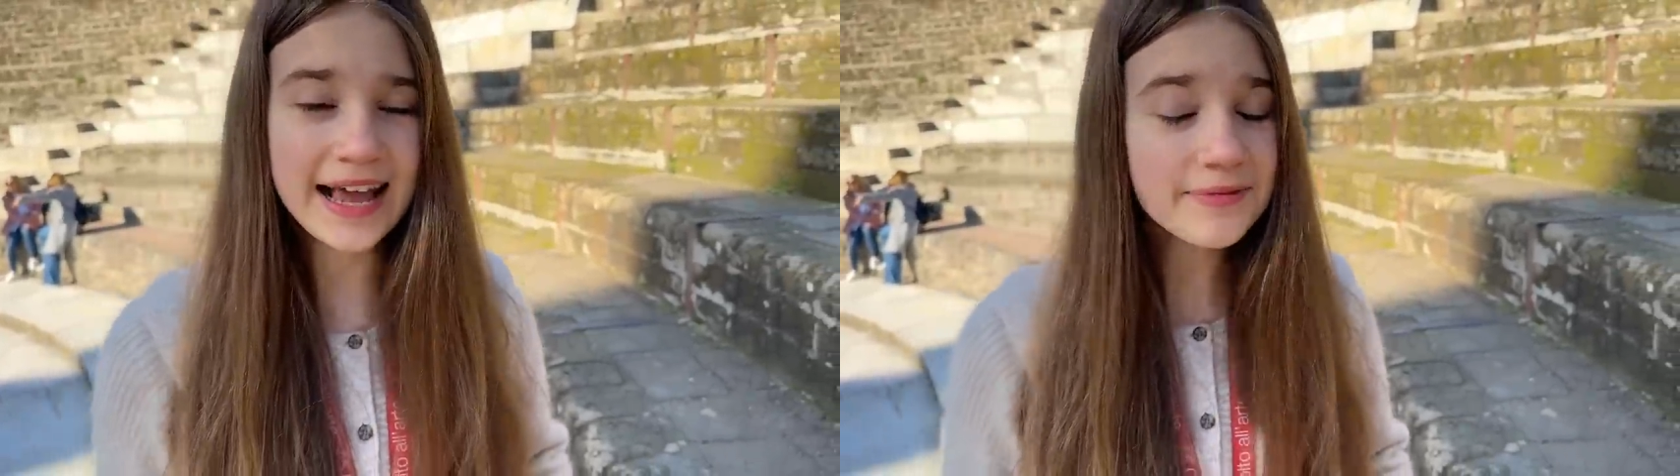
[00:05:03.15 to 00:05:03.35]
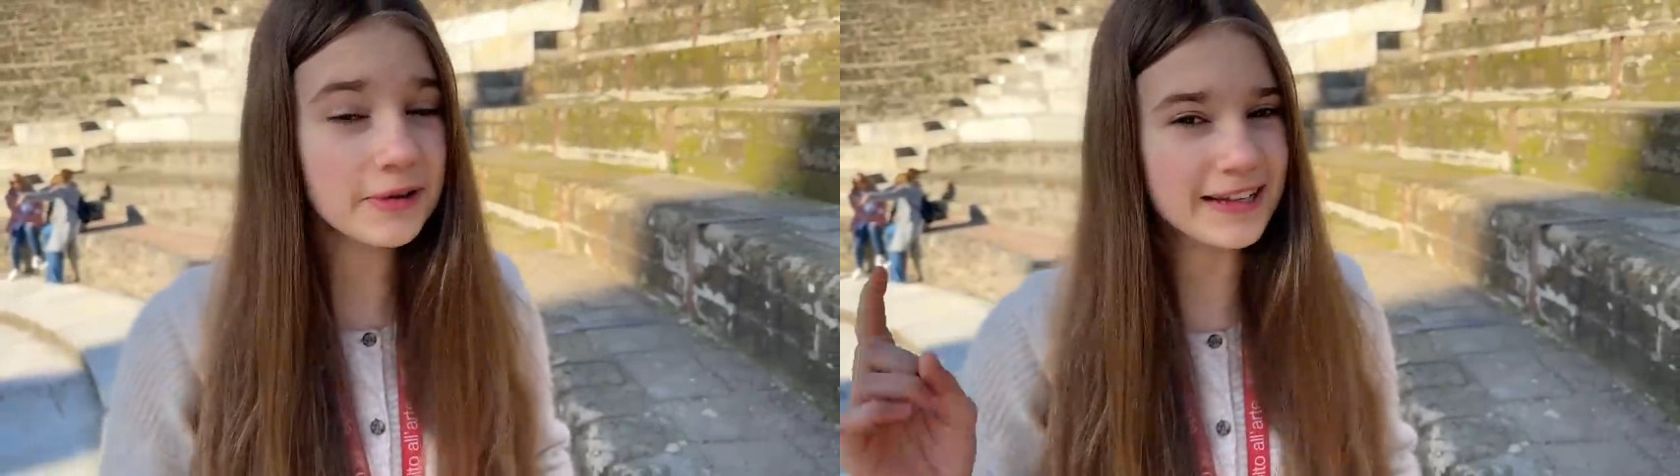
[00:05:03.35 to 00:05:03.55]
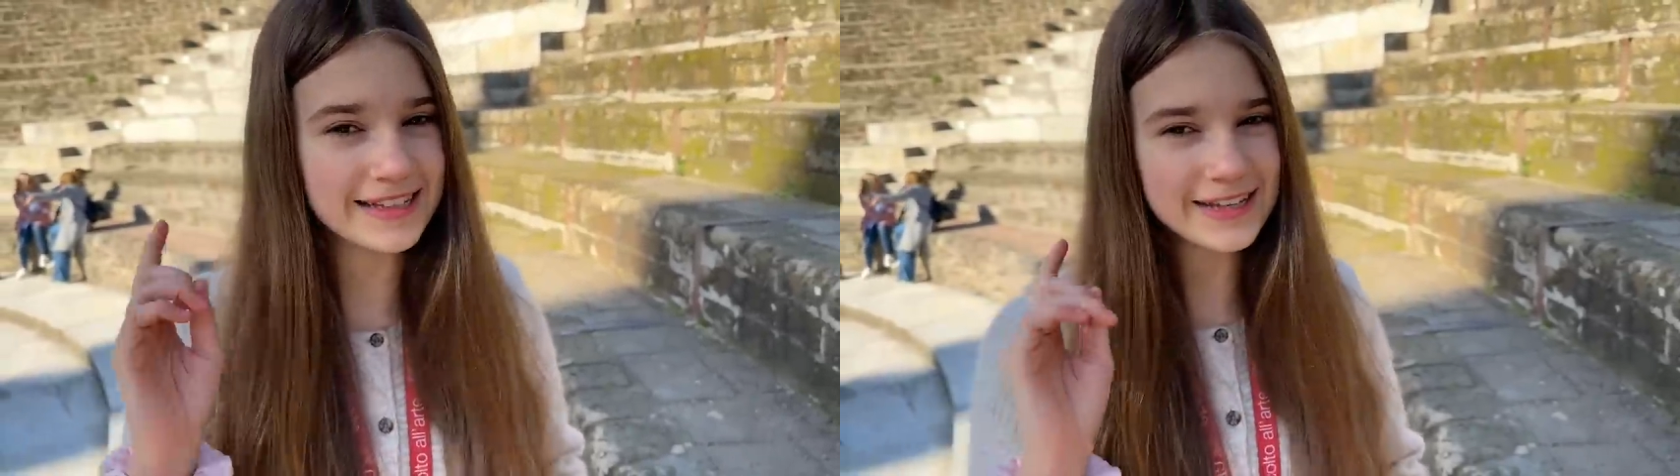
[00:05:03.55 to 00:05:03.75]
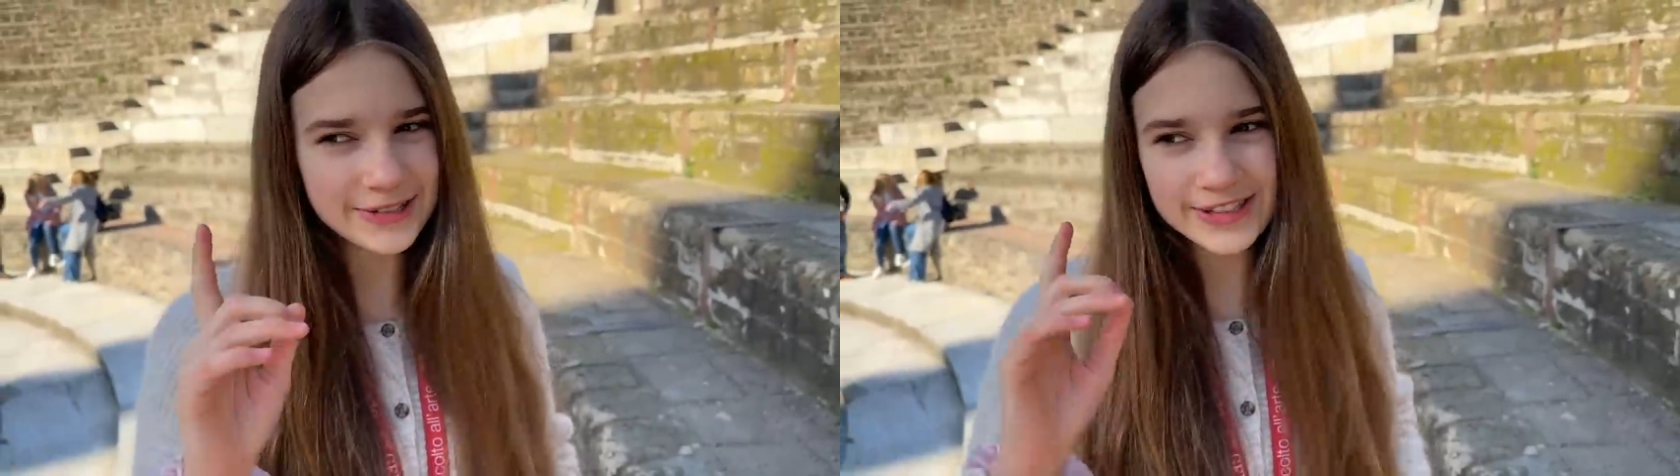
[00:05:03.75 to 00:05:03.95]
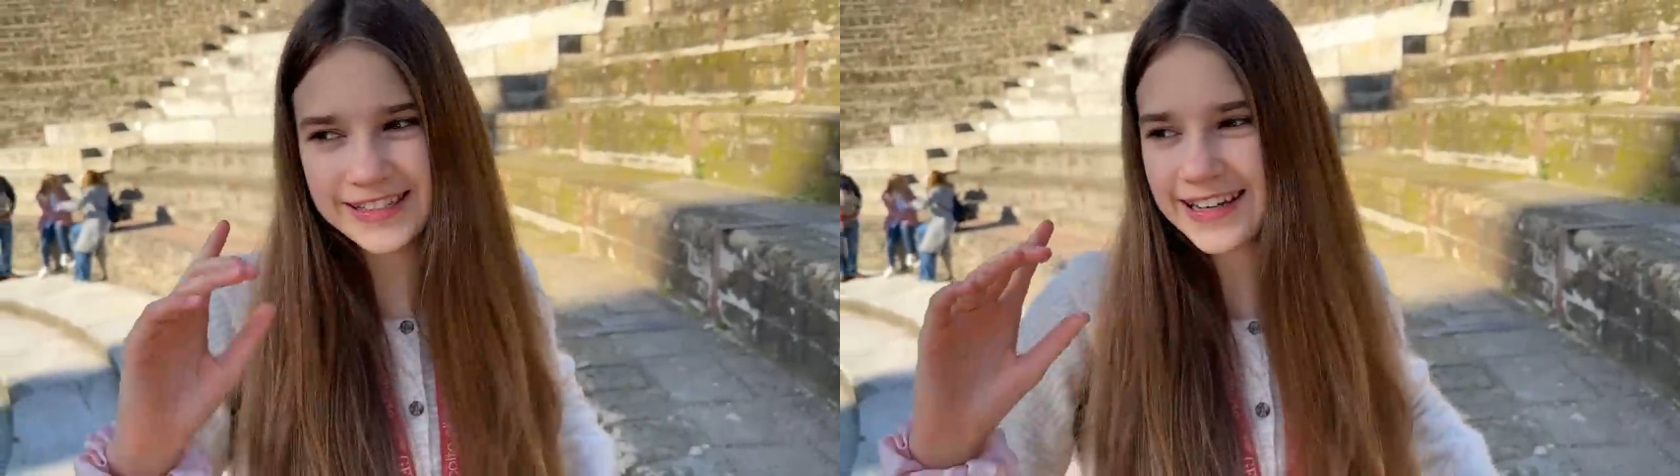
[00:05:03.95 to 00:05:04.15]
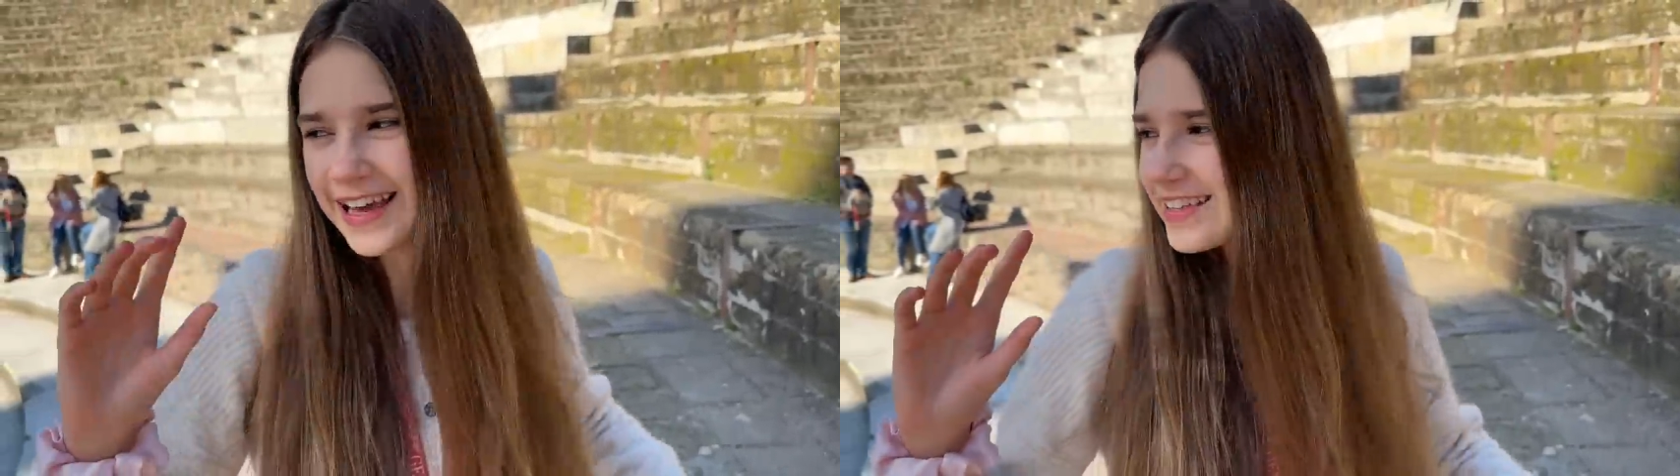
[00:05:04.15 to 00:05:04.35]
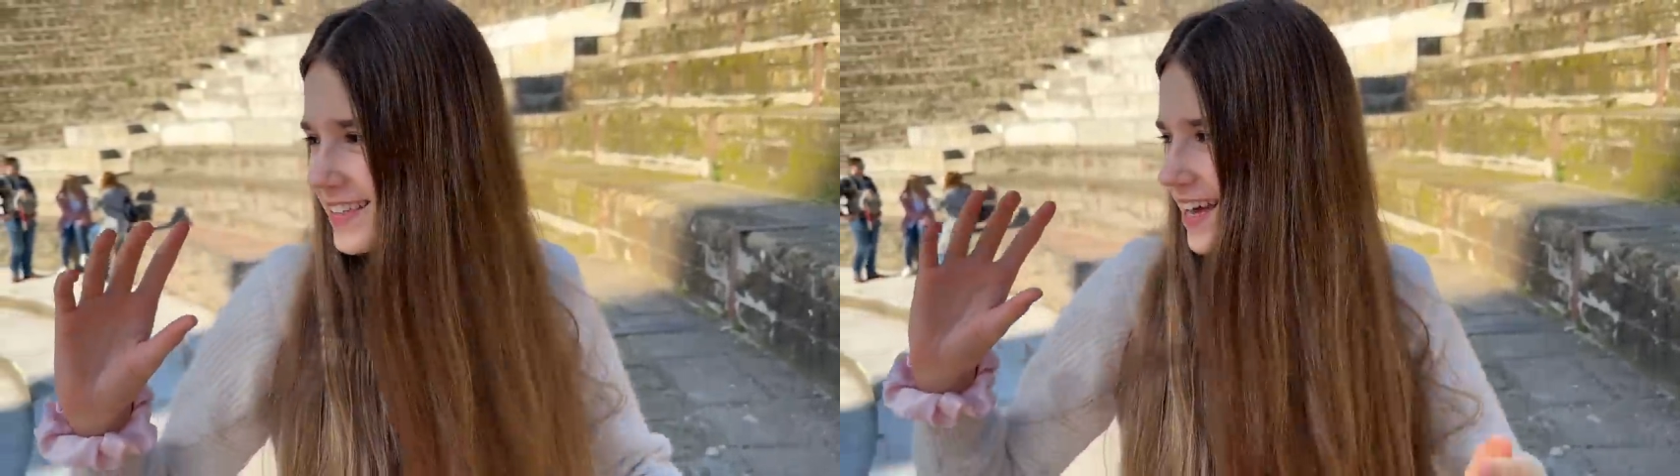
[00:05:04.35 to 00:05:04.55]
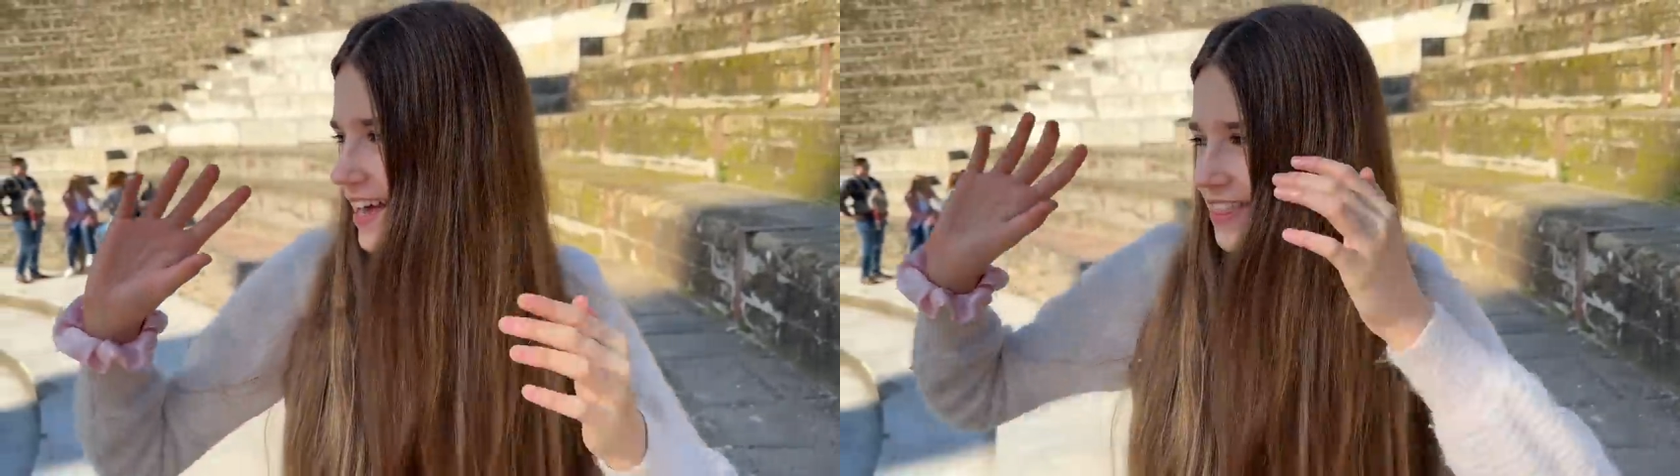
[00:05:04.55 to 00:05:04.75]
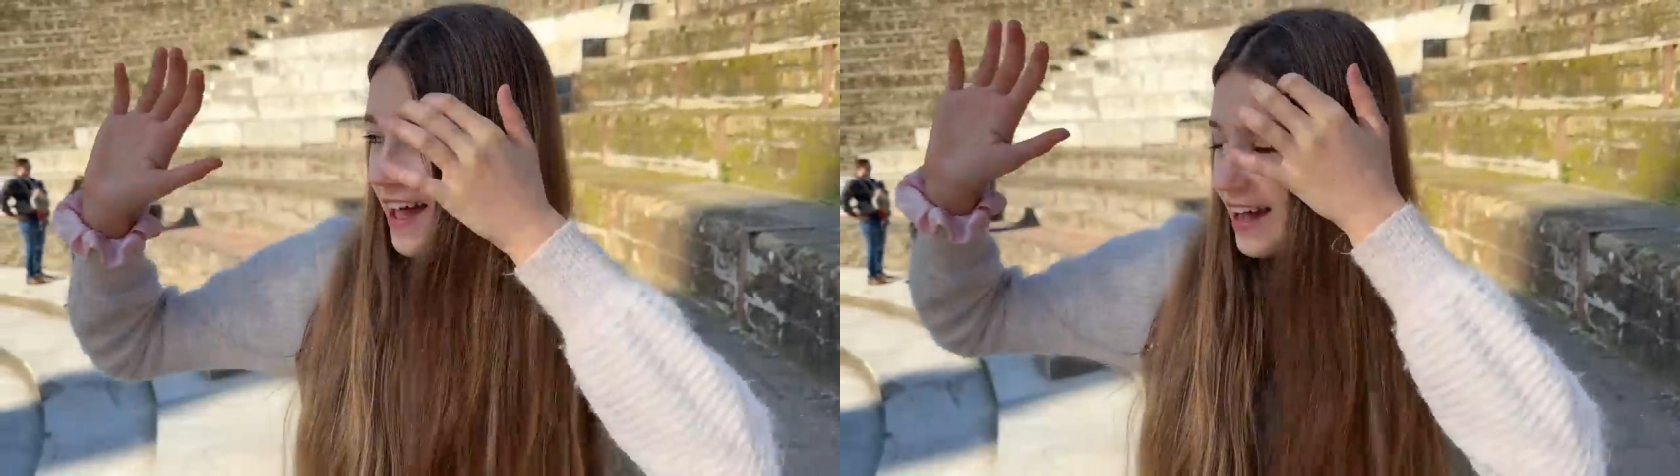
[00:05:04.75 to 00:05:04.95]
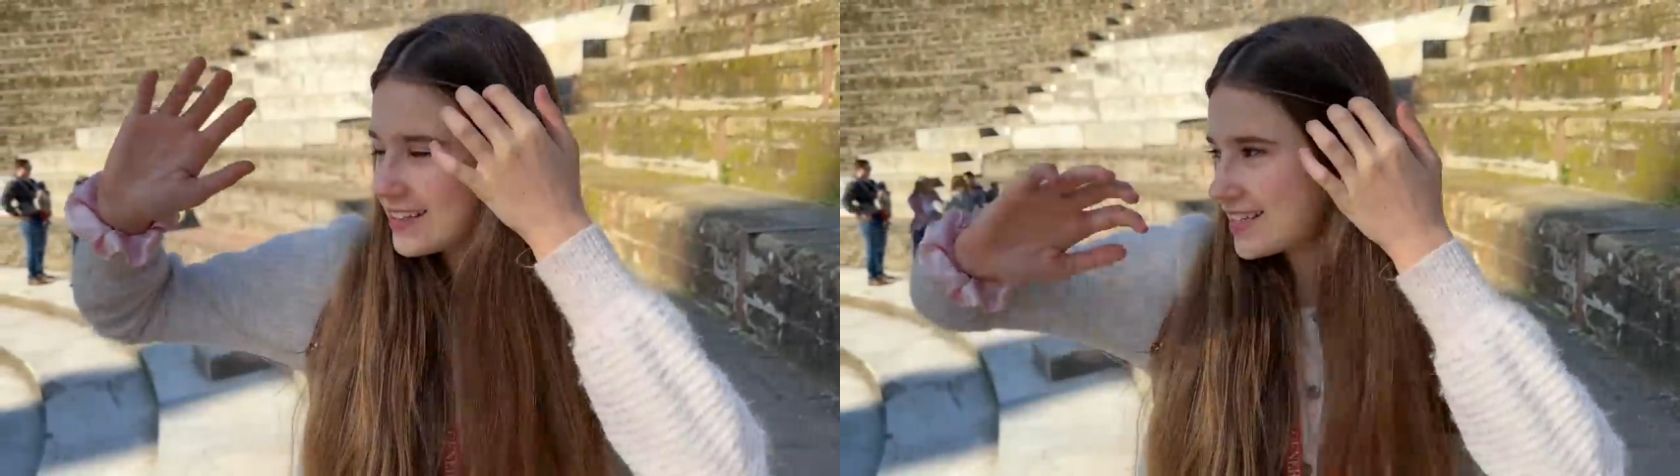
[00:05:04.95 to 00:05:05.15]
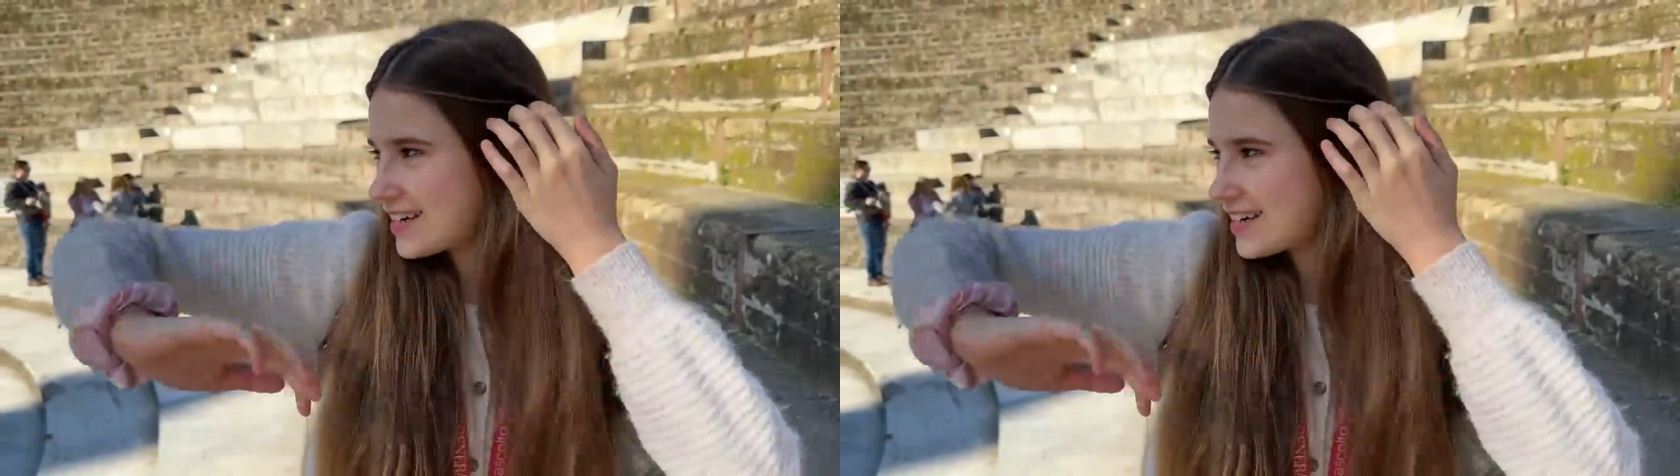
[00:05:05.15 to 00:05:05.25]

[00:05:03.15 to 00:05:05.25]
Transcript: And what is interesting is that